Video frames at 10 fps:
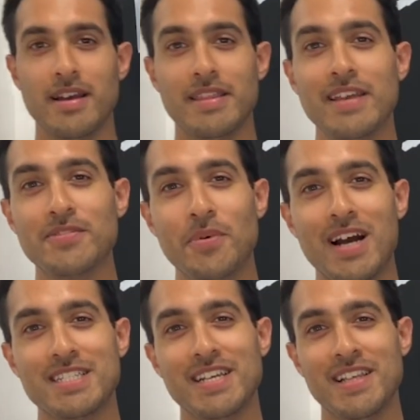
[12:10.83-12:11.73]
Thanks for
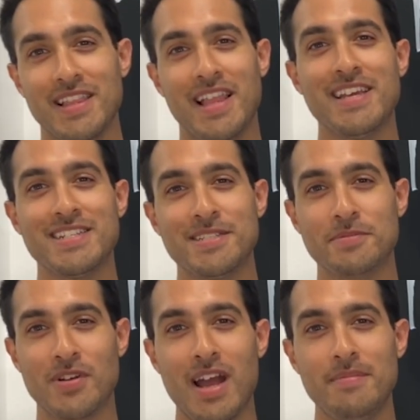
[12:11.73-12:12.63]
watching. Like and
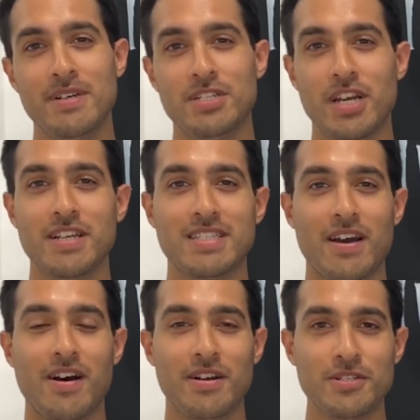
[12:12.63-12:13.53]
subscribe. Check us
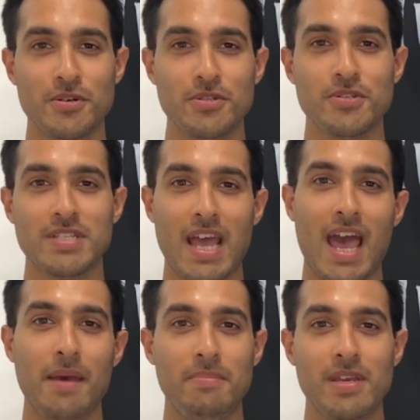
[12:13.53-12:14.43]
out on our socials
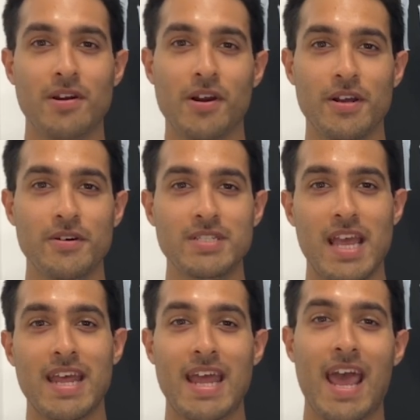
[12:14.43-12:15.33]
at Cardoz
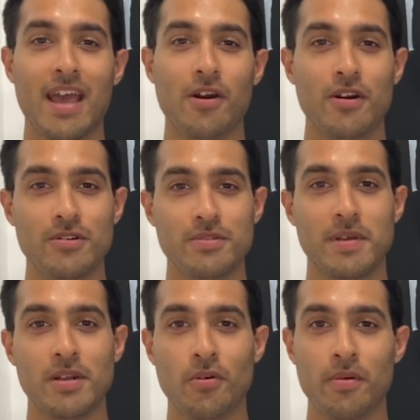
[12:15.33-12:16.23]
and at Cardoz
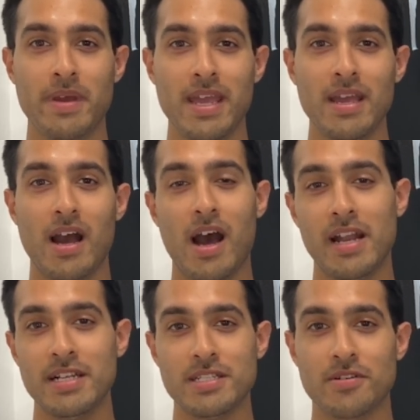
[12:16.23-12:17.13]
Blended Gourmet
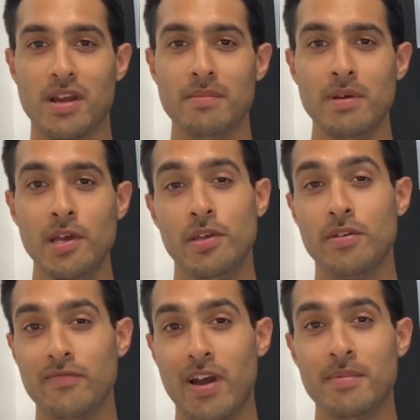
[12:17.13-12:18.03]
on Instagram. You
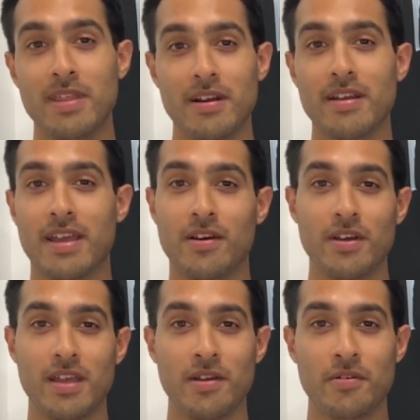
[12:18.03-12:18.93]
can find me there
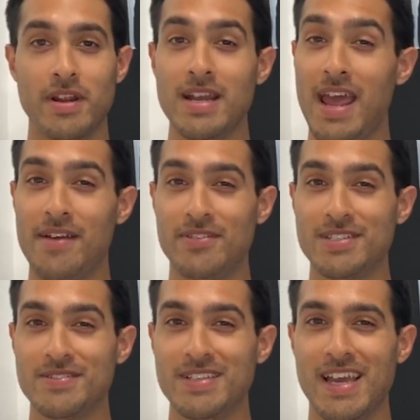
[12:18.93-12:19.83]
cooking green every
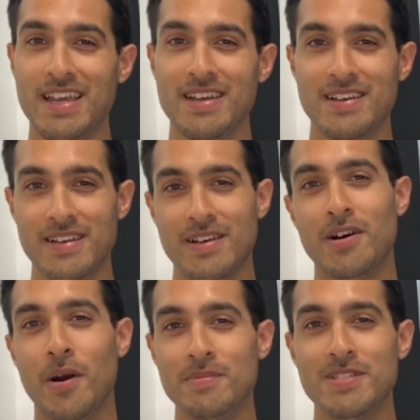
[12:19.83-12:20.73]
single day.
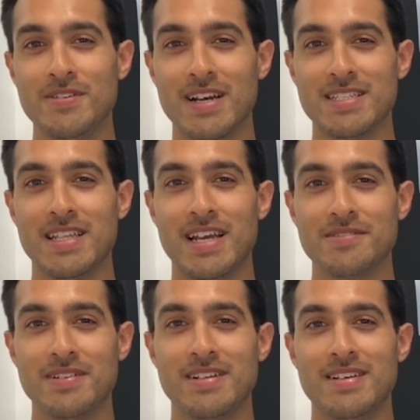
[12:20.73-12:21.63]
Hope to see you guys in the
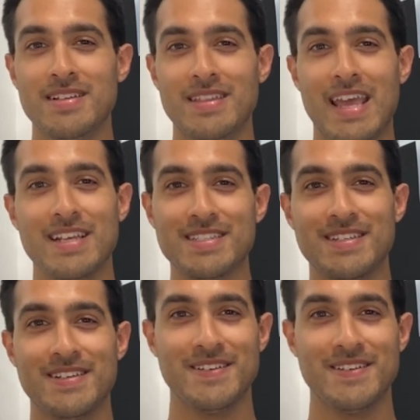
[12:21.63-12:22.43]
next one. Thanks.